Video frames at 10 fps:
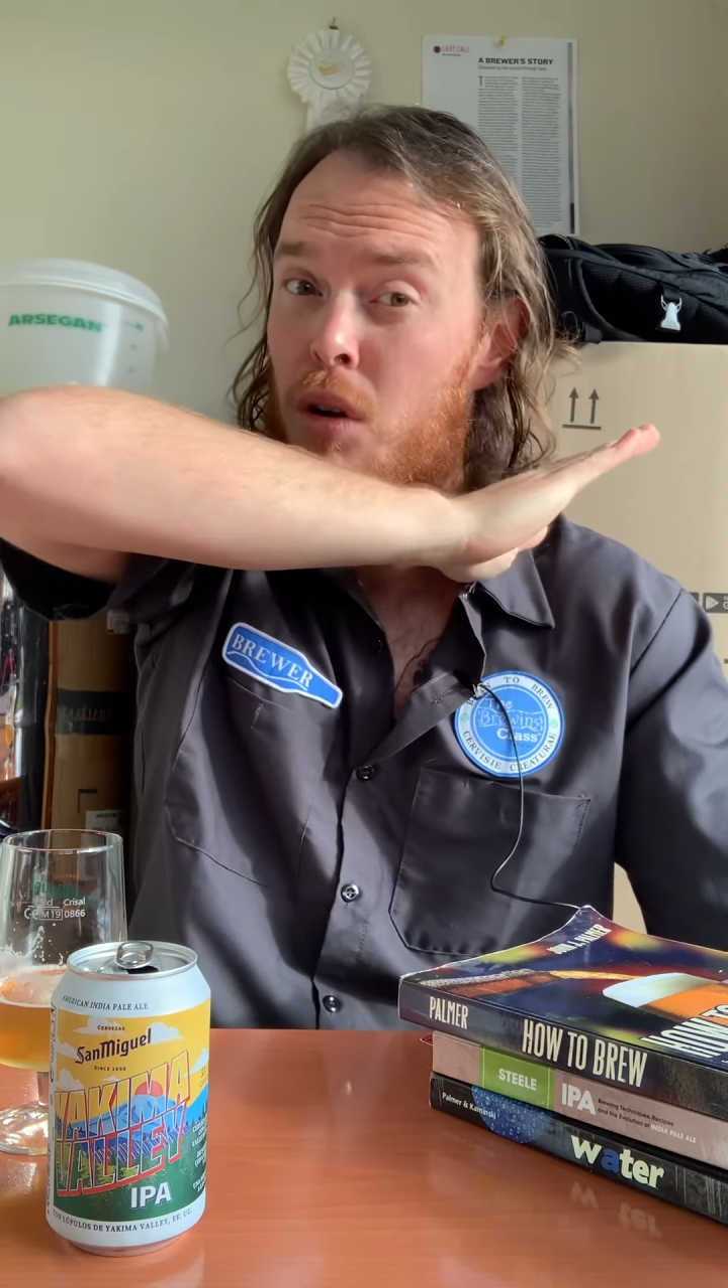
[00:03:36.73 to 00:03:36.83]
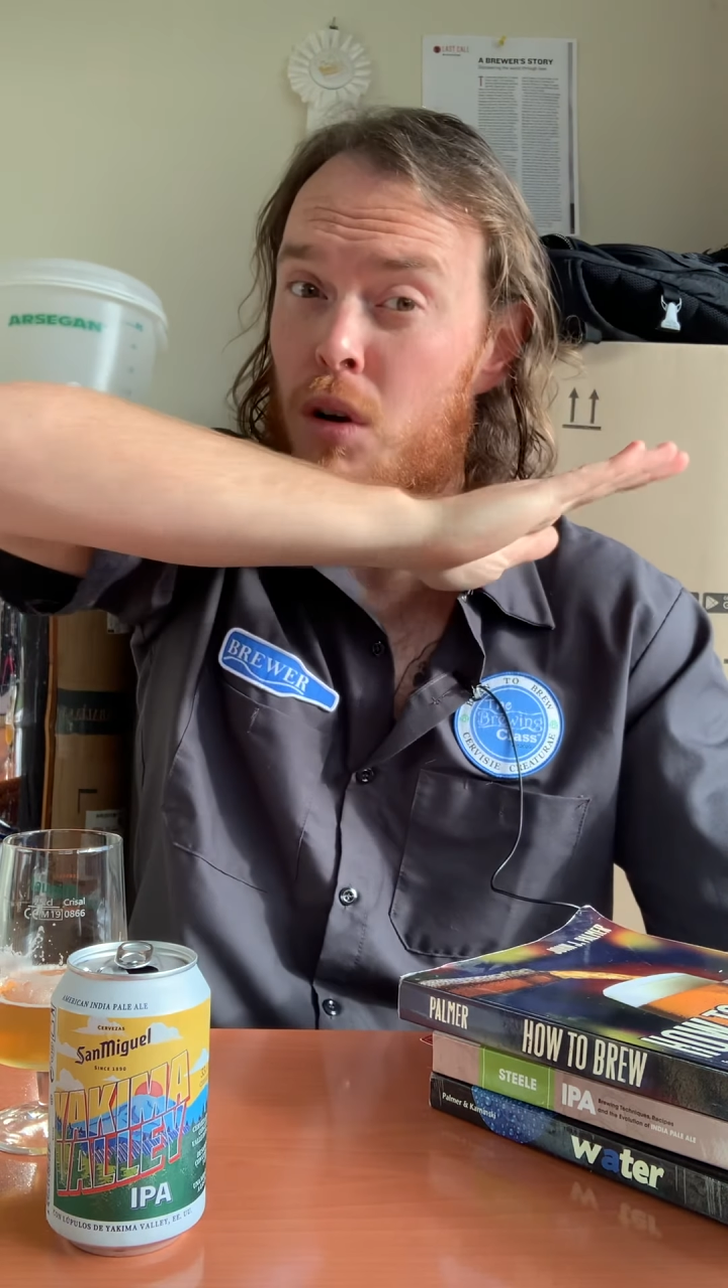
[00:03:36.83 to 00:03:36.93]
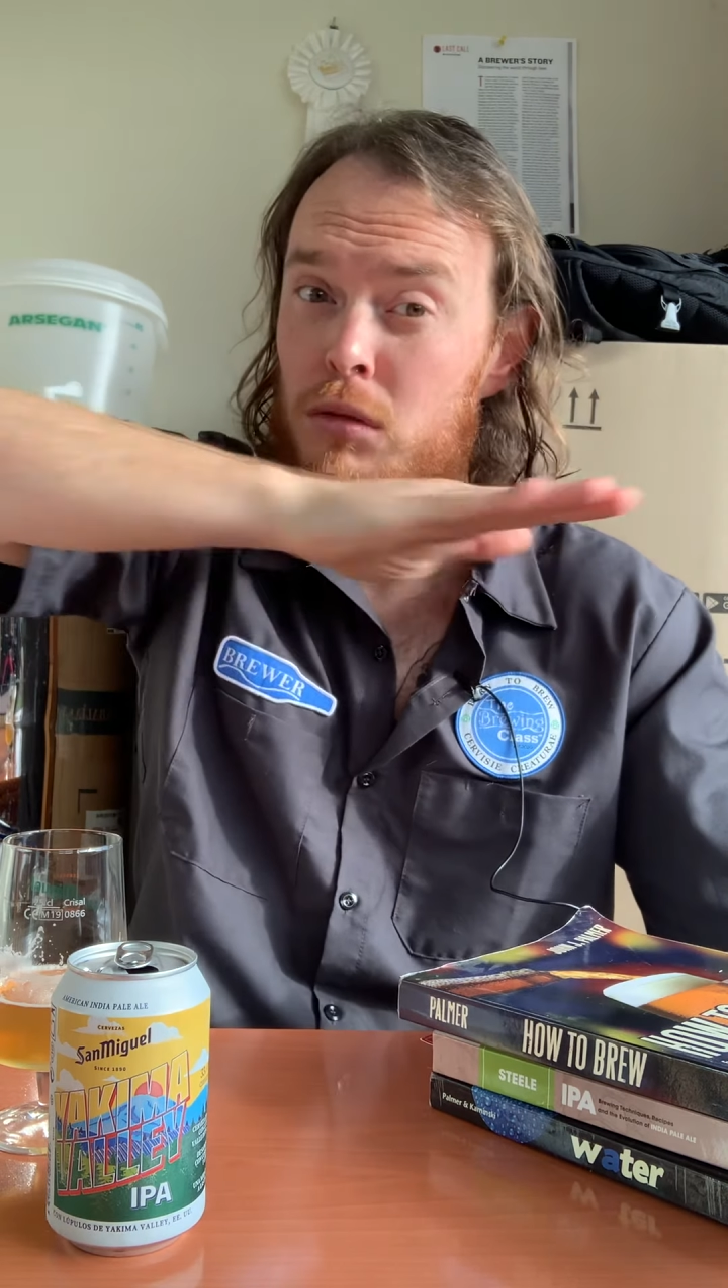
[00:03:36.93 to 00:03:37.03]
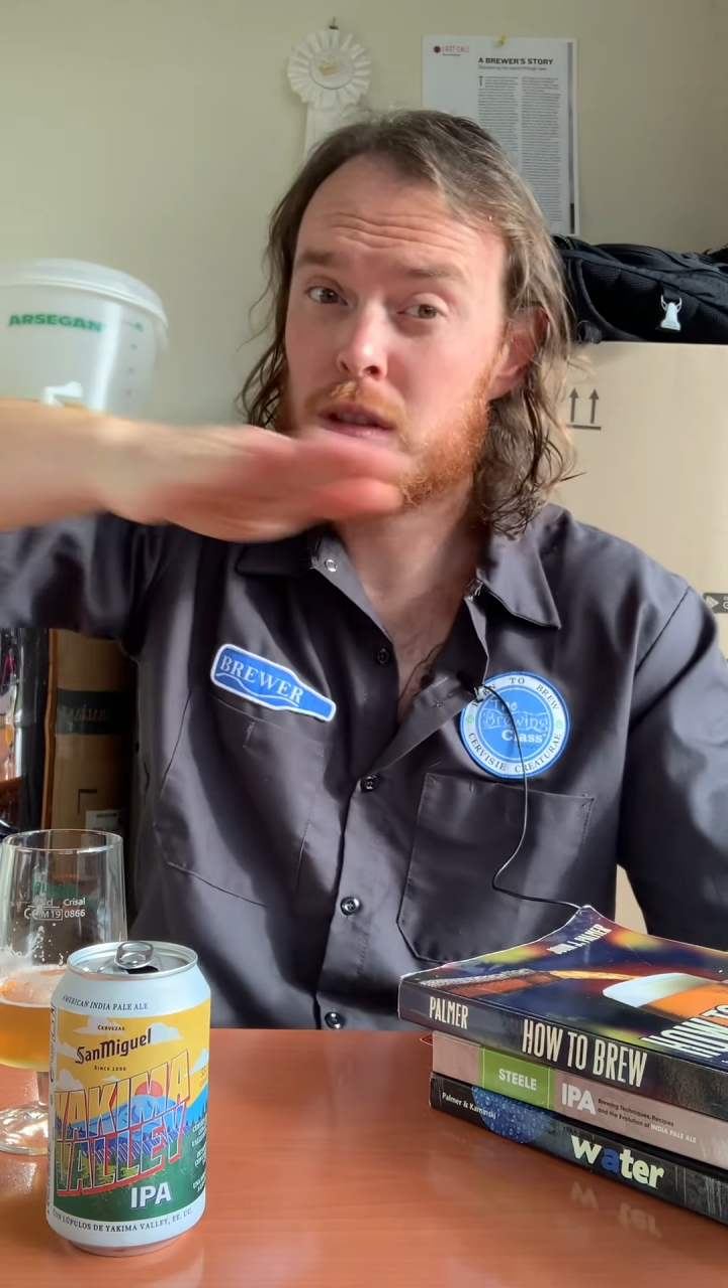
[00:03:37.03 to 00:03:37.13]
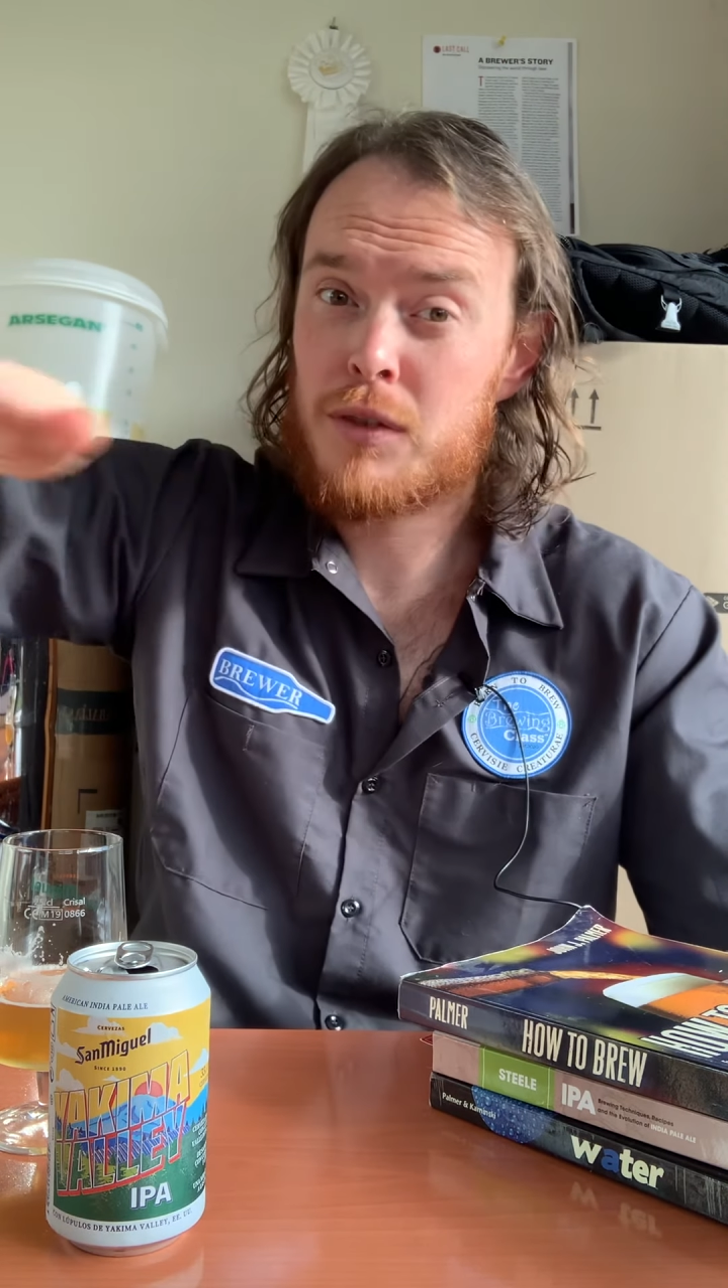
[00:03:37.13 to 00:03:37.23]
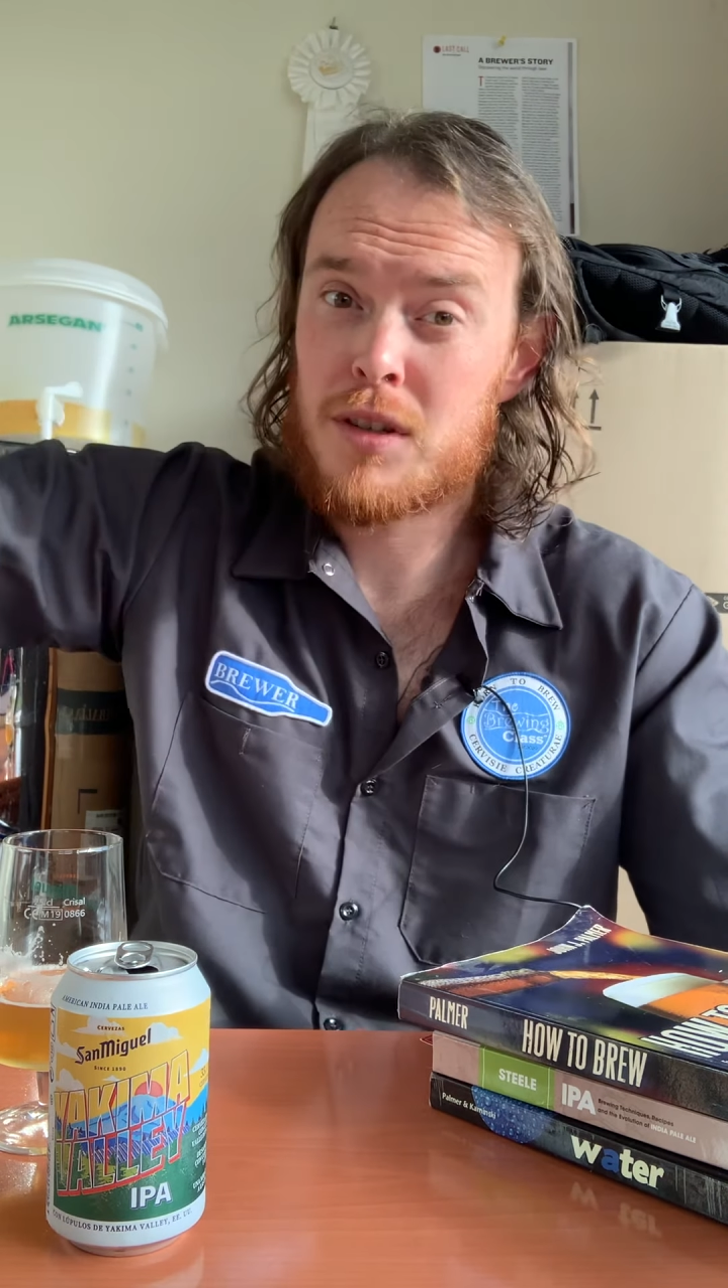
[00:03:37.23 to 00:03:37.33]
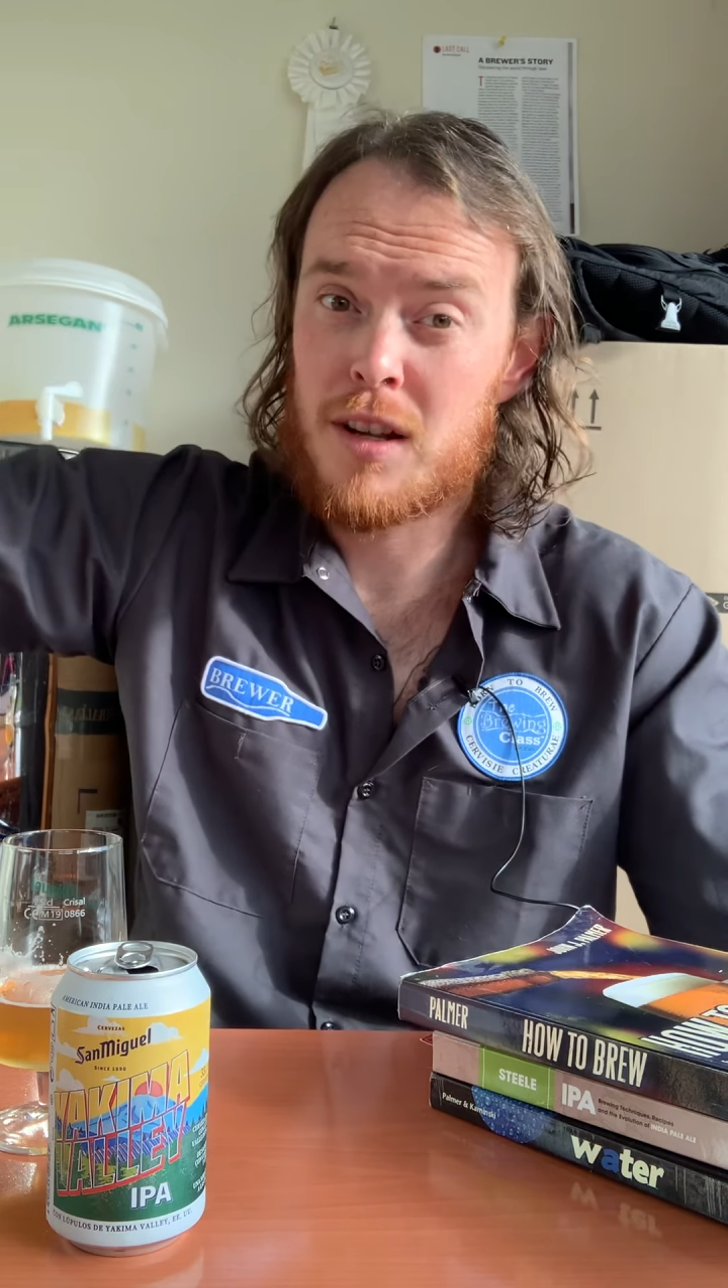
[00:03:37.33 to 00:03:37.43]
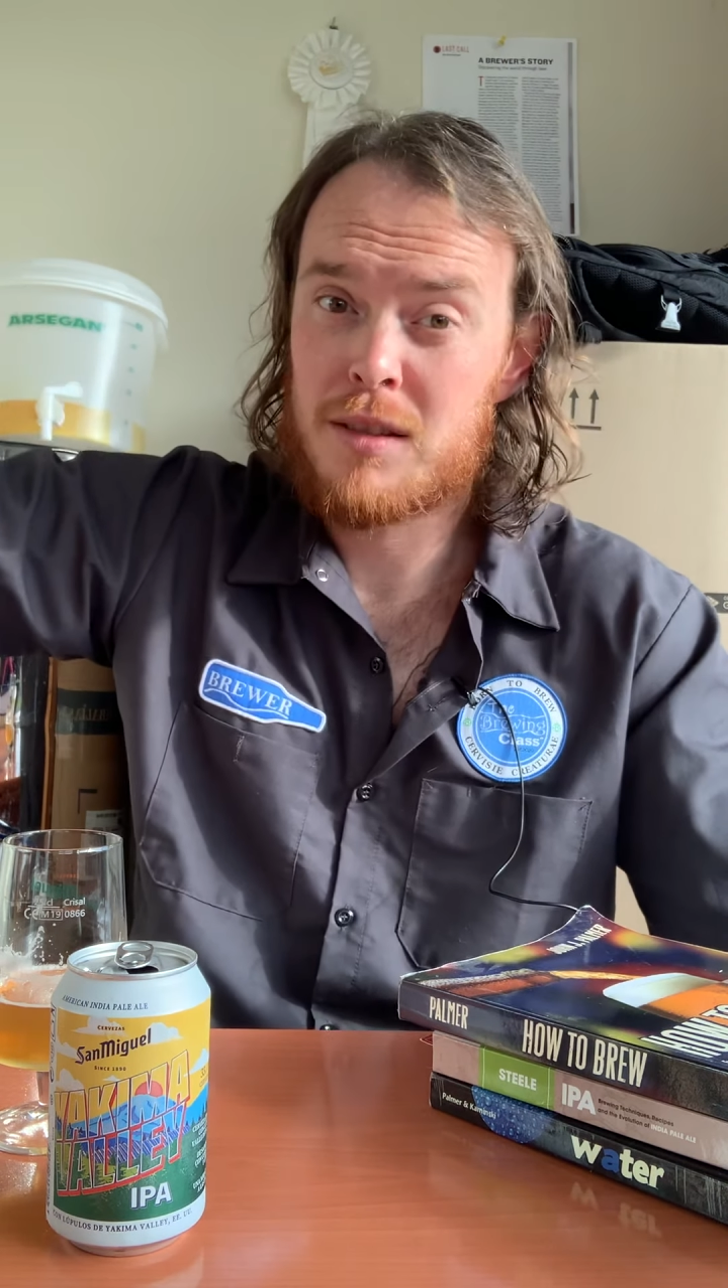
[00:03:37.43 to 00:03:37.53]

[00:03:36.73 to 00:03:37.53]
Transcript: all reverse